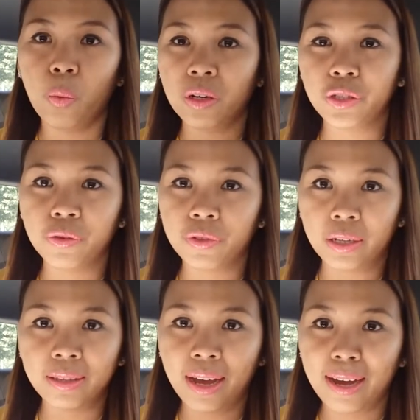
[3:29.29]
Once you've
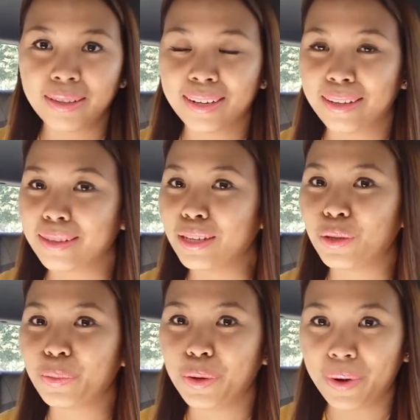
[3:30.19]
done that, then I
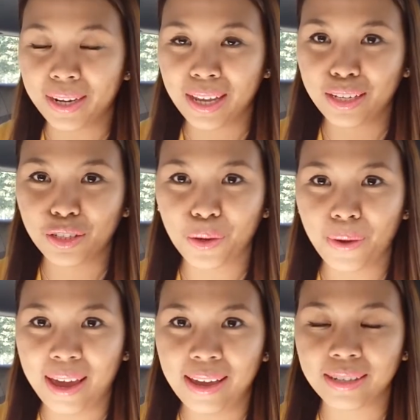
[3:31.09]
think you'll be ready to
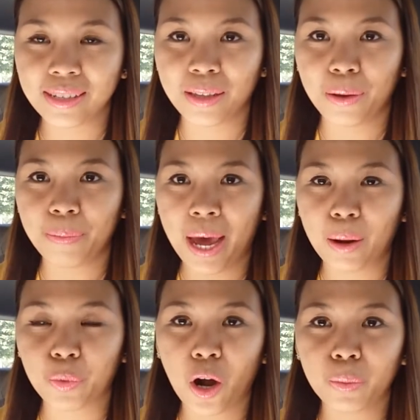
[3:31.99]
ace the
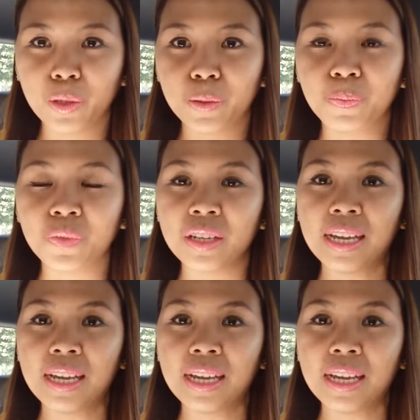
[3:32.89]
math problem.